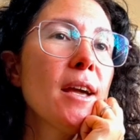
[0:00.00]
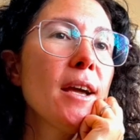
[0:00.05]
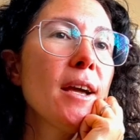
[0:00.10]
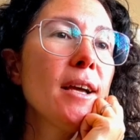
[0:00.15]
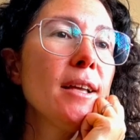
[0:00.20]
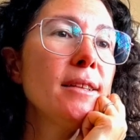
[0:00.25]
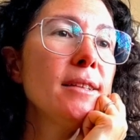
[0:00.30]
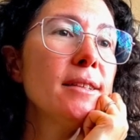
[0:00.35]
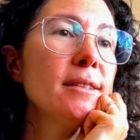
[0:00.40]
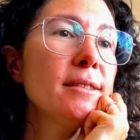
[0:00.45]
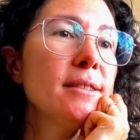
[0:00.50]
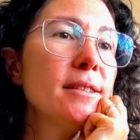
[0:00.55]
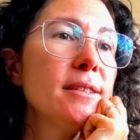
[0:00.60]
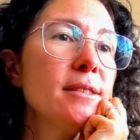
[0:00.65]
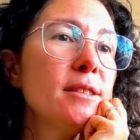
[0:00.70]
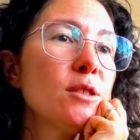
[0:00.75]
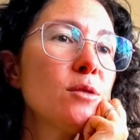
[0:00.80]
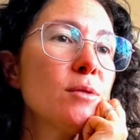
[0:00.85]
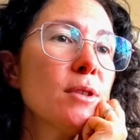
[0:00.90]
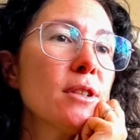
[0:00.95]
And then the
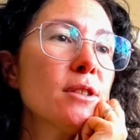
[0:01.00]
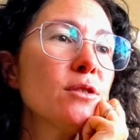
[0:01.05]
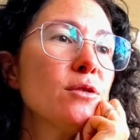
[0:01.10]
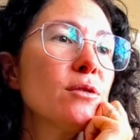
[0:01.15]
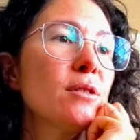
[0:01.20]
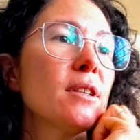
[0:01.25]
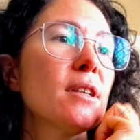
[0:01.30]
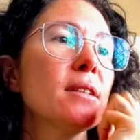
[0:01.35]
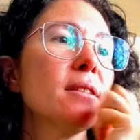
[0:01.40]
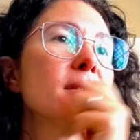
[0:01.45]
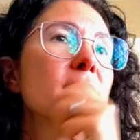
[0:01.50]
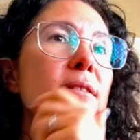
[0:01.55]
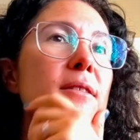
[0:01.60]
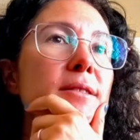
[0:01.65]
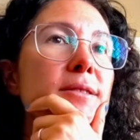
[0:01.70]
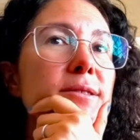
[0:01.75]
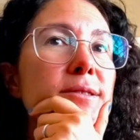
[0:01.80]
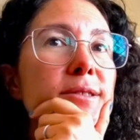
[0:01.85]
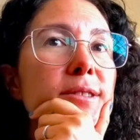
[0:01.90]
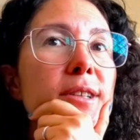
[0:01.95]
instructor
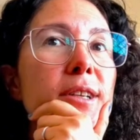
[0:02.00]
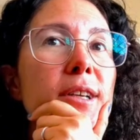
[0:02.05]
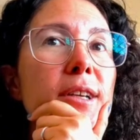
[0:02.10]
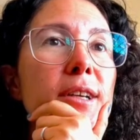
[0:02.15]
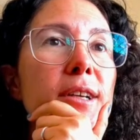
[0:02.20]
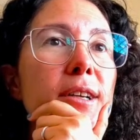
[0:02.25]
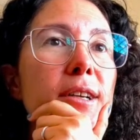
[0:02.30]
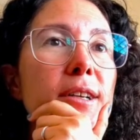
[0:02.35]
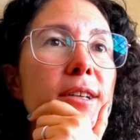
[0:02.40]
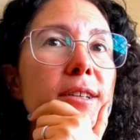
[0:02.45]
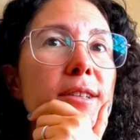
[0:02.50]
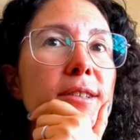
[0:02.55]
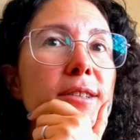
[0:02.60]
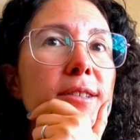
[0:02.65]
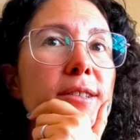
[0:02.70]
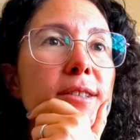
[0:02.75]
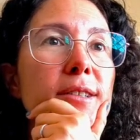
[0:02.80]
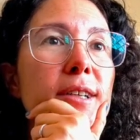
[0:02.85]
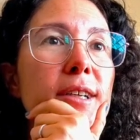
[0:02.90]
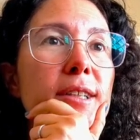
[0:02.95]
can
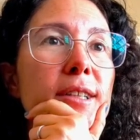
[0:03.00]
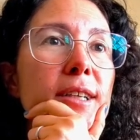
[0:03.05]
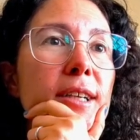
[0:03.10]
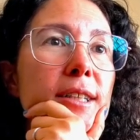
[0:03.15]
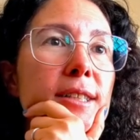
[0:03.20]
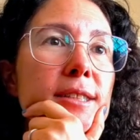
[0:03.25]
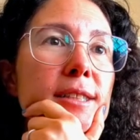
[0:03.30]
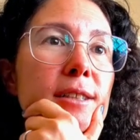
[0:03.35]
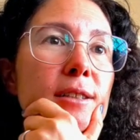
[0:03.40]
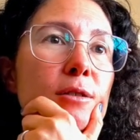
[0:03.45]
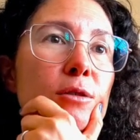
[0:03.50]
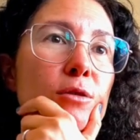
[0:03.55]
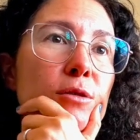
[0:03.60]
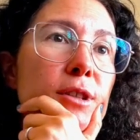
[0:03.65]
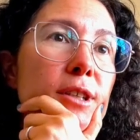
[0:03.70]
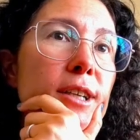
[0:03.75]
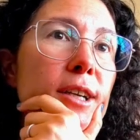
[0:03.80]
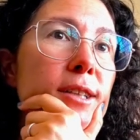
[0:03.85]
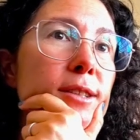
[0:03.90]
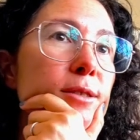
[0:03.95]
cancel or he
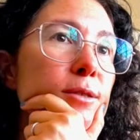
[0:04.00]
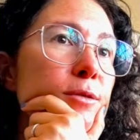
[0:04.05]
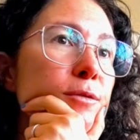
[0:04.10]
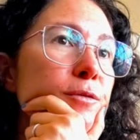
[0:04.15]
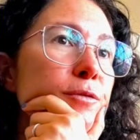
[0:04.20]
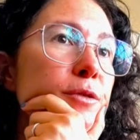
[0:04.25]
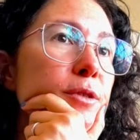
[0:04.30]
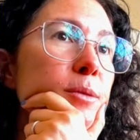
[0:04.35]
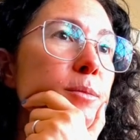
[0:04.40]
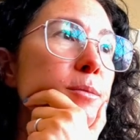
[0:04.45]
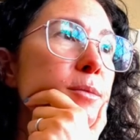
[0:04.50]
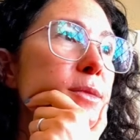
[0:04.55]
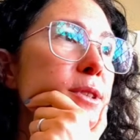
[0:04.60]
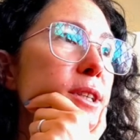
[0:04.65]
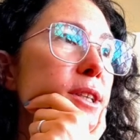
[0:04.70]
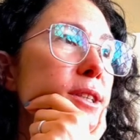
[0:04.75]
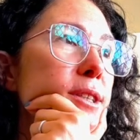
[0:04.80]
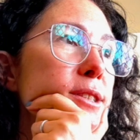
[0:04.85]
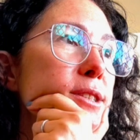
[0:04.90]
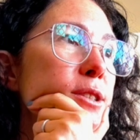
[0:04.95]
can't confirm
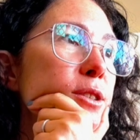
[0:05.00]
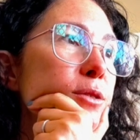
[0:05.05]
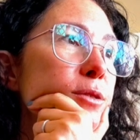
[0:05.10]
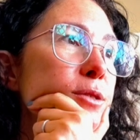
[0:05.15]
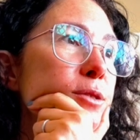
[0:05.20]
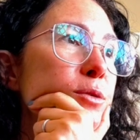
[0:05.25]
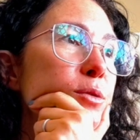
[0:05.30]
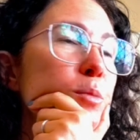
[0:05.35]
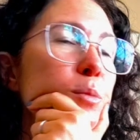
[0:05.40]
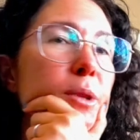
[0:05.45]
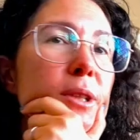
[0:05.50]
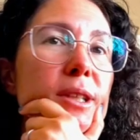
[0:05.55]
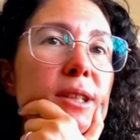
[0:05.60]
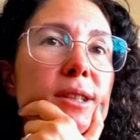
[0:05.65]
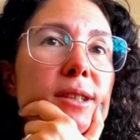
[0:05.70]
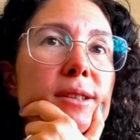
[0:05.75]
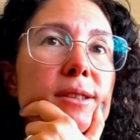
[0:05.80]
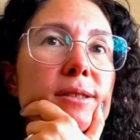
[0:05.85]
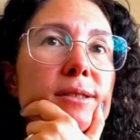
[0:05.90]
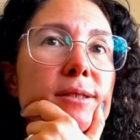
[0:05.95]
that it's going
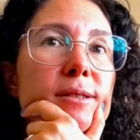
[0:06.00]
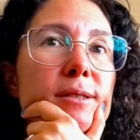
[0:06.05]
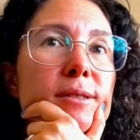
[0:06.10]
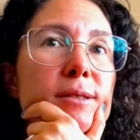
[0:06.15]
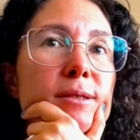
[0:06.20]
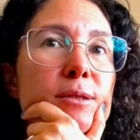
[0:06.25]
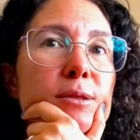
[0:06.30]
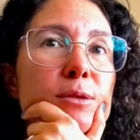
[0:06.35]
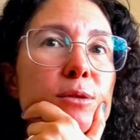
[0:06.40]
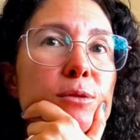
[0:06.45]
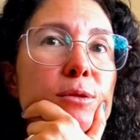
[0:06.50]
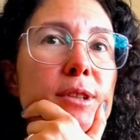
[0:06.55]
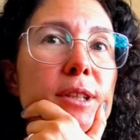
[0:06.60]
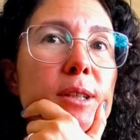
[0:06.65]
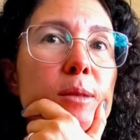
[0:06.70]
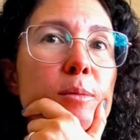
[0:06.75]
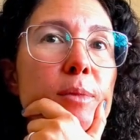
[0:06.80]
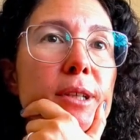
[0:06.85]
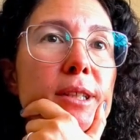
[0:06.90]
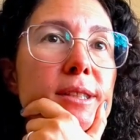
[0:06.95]
to
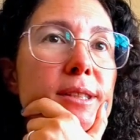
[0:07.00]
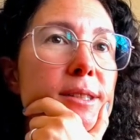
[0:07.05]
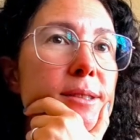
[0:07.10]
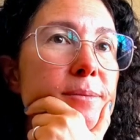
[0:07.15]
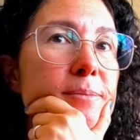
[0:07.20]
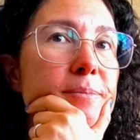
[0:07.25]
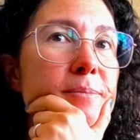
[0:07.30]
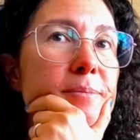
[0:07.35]
take place.